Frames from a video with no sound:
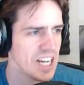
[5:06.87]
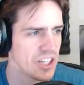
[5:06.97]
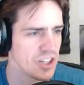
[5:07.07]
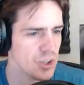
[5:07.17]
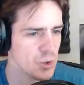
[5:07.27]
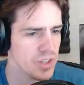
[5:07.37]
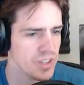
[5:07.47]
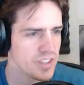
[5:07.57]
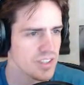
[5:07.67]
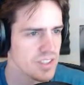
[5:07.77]
I can do
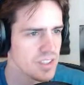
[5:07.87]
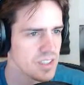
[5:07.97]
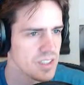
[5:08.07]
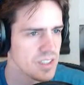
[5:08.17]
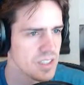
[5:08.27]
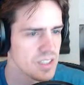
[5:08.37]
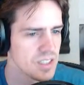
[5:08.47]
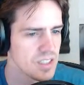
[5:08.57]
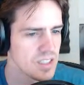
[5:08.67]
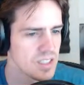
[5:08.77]
this.
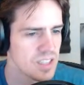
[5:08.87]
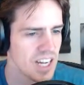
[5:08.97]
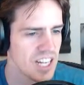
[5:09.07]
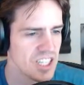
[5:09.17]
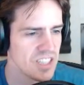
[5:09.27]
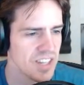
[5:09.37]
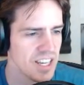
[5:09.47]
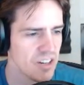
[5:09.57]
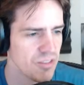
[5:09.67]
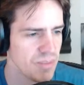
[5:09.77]
I just have to
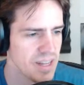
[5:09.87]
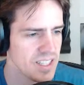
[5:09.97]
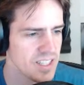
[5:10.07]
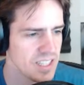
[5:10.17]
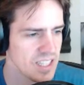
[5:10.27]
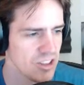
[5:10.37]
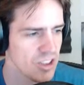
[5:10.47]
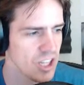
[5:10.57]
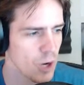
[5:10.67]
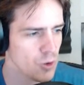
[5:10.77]
get out of bed, get
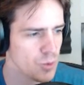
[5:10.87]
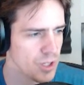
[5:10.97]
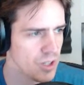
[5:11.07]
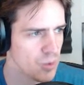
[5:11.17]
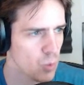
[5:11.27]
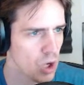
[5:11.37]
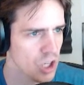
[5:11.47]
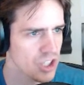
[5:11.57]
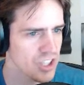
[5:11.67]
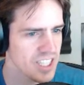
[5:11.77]
the oatmeal, and
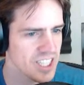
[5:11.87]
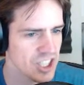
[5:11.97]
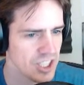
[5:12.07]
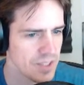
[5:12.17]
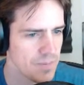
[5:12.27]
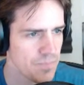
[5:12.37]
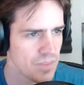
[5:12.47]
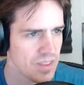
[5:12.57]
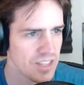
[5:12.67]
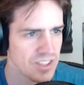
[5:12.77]
walk to the kitchen.
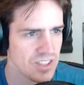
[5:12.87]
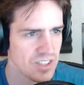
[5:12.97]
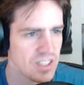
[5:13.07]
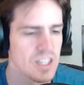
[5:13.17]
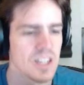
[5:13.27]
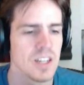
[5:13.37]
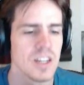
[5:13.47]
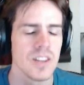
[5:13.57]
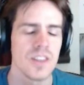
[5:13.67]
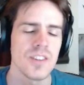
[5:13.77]
That's easy.
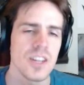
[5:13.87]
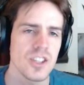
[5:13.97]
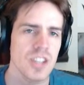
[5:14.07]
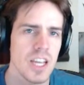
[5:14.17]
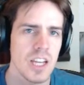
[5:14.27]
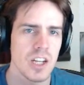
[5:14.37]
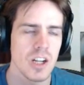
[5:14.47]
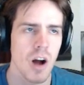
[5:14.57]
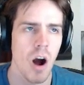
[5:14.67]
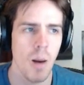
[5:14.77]
This is actually a
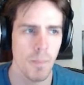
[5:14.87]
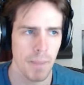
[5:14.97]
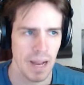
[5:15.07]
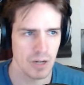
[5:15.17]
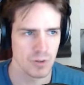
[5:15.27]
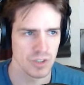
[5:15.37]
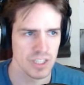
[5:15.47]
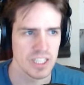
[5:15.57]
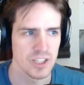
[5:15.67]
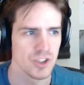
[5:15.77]
compound
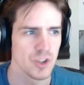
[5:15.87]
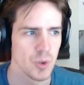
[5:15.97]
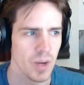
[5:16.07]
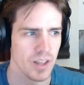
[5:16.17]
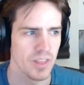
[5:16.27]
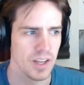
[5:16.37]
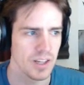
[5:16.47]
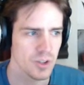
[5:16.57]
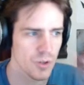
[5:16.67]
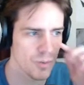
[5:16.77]
issue, I think.
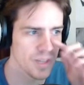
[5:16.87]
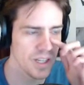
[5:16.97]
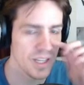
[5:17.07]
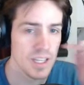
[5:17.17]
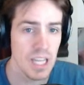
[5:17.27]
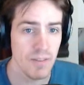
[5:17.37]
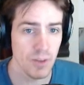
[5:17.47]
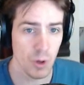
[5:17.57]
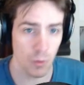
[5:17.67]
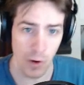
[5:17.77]
So for me,
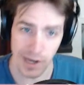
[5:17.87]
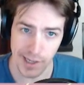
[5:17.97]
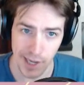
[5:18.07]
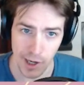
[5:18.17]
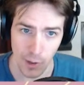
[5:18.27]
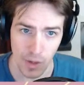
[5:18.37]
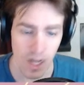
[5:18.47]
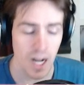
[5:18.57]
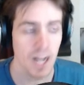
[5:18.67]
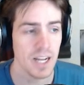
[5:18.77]
even though right now
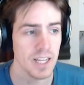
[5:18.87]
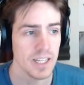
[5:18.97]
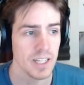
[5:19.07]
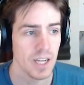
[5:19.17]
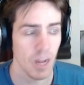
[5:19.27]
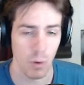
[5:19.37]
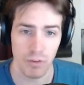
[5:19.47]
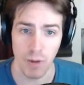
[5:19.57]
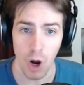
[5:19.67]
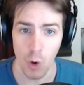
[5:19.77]
I I work
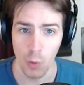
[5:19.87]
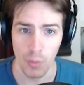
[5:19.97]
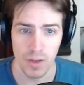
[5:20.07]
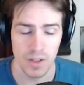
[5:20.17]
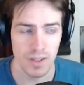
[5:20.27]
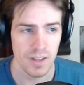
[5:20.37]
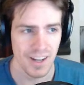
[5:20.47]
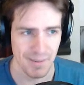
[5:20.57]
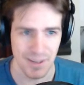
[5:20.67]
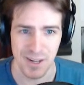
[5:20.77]
from home
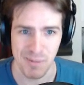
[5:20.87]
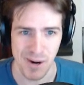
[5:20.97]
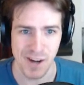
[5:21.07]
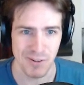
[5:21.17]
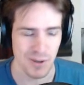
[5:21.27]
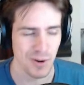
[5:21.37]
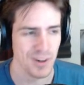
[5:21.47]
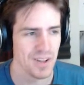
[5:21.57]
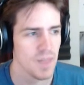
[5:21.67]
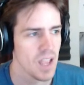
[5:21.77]
and I'm taking a break to
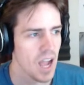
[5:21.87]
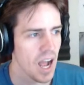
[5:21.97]
record,